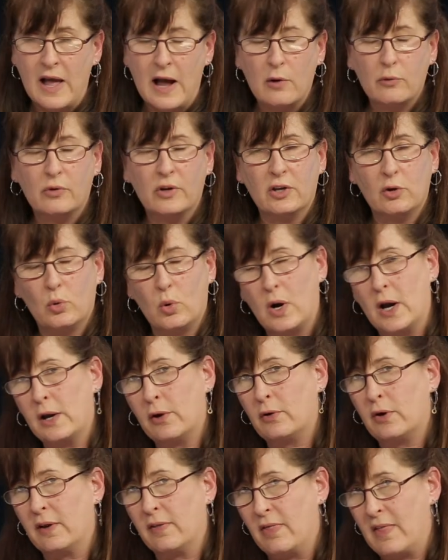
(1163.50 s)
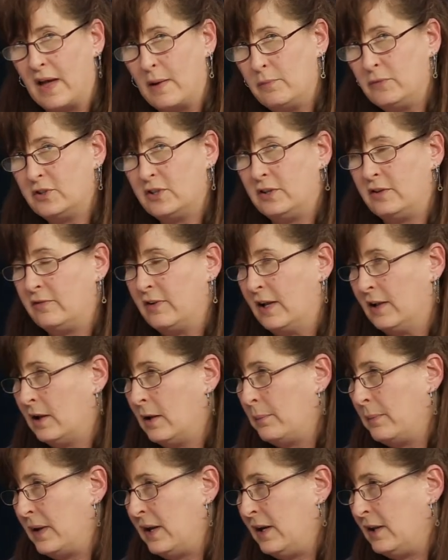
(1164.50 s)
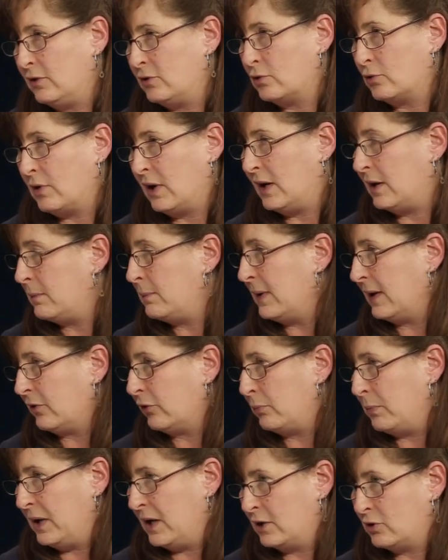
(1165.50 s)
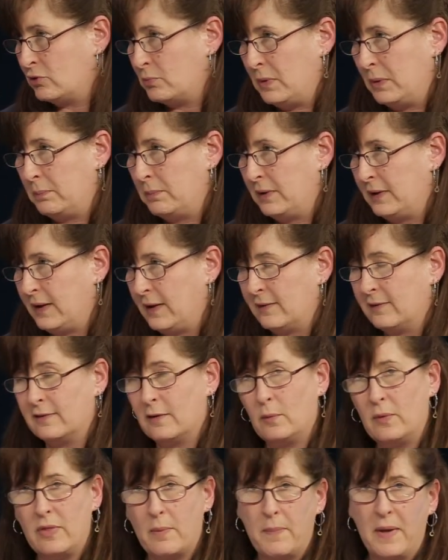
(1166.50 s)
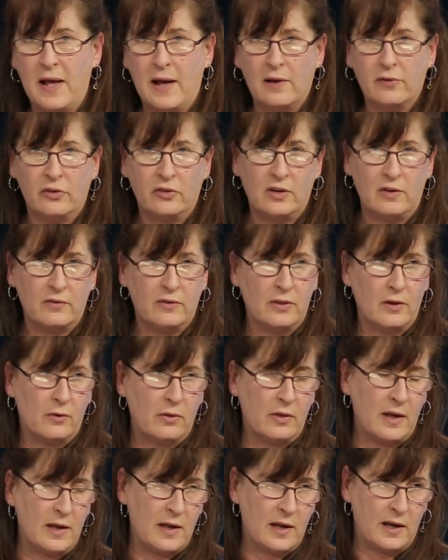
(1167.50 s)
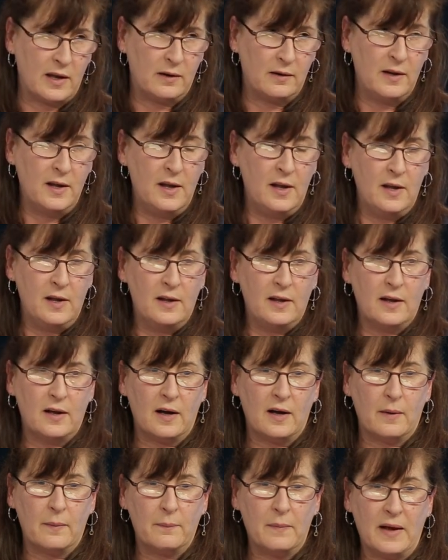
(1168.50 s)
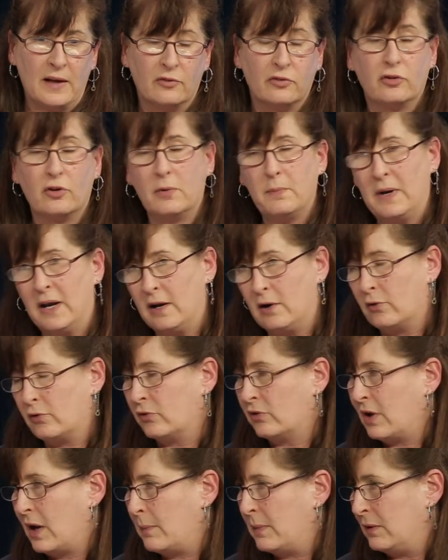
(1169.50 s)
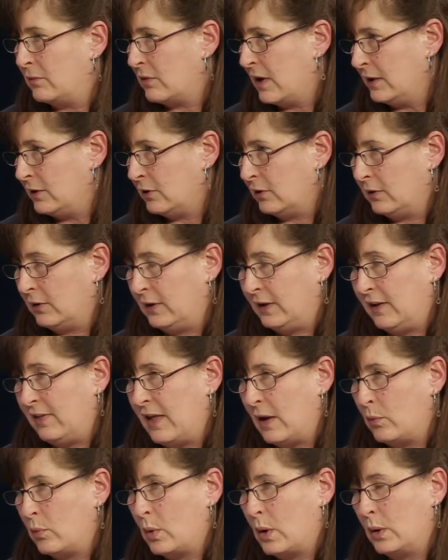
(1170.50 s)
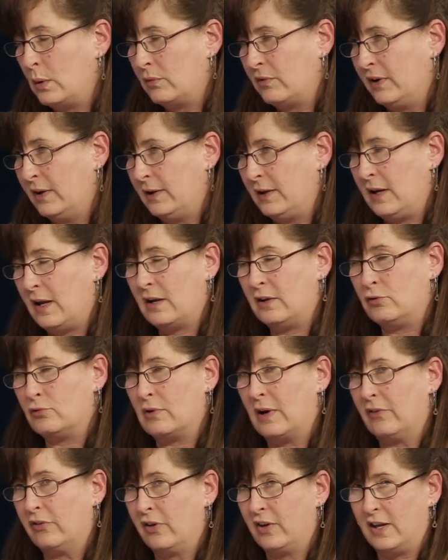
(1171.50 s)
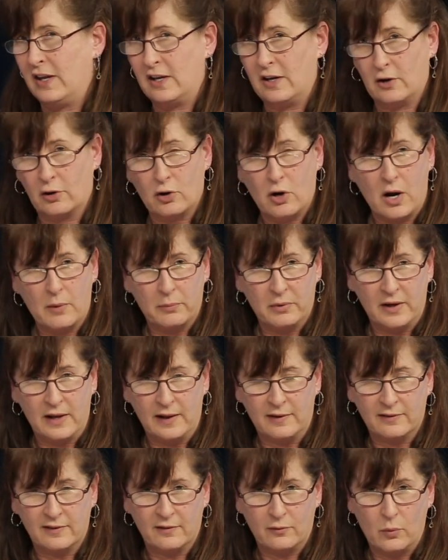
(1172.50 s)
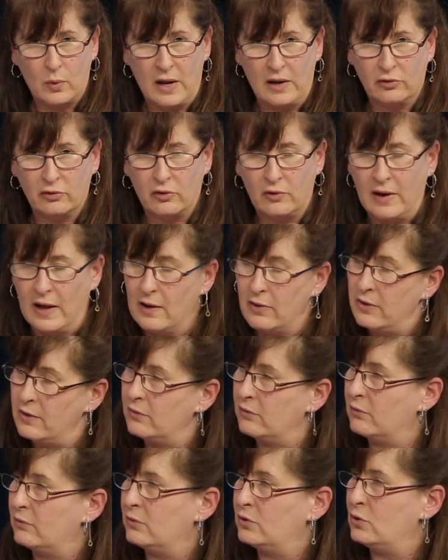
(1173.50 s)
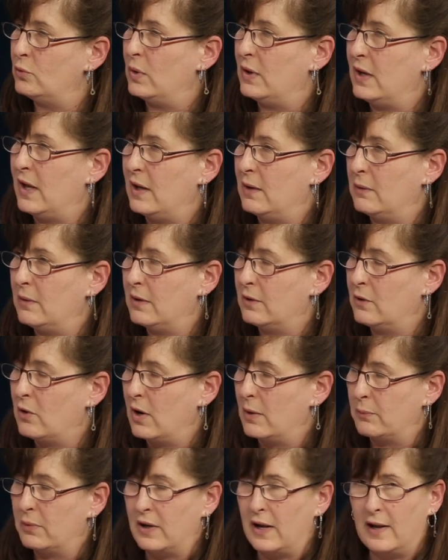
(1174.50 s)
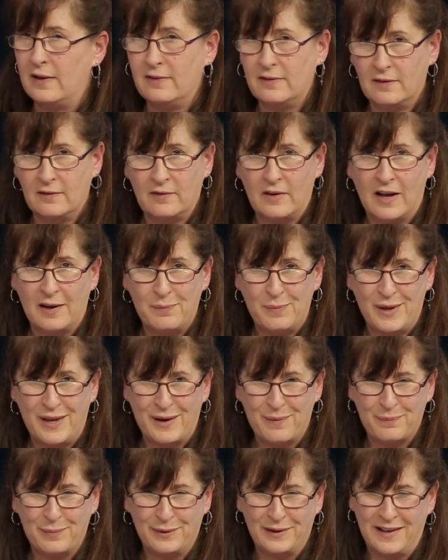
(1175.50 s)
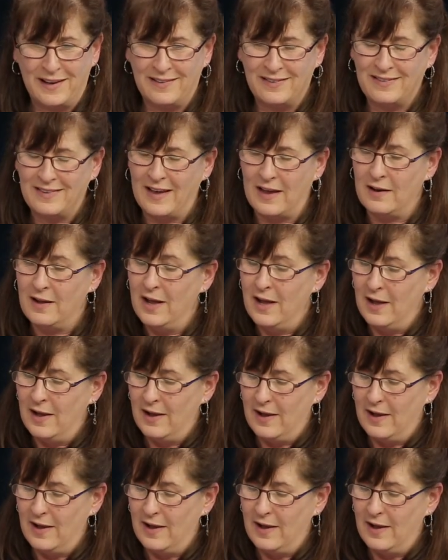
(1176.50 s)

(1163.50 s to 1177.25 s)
now requiring them to develop an integrated pest management plan. So in the past, even though they had um, exterminators come in regularly, they weren't really addressing it in a comprehensive way. So now they're doing comprehensive IPM plans that